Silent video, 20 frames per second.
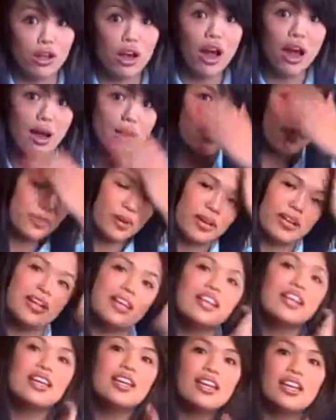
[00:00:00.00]
lot, but
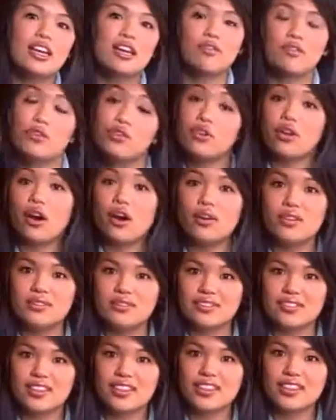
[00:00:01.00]
if you don't,